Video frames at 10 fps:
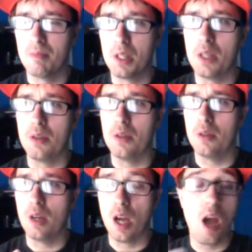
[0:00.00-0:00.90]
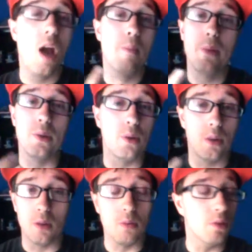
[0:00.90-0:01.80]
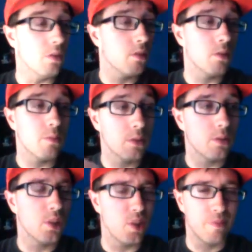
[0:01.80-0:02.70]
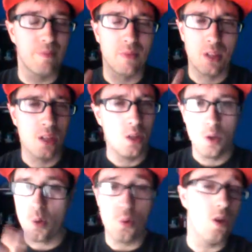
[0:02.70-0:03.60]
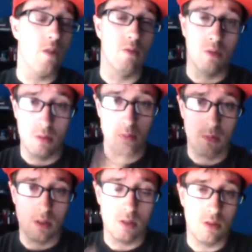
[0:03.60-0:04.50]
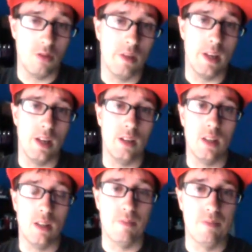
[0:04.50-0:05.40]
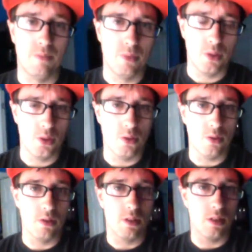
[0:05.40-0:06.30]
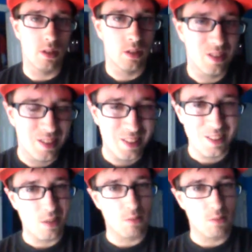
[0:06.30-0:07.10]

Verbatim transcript: I don't know. I, I put it all in too, but yeah, whatever. I'm gonna do that, not their newest city. It's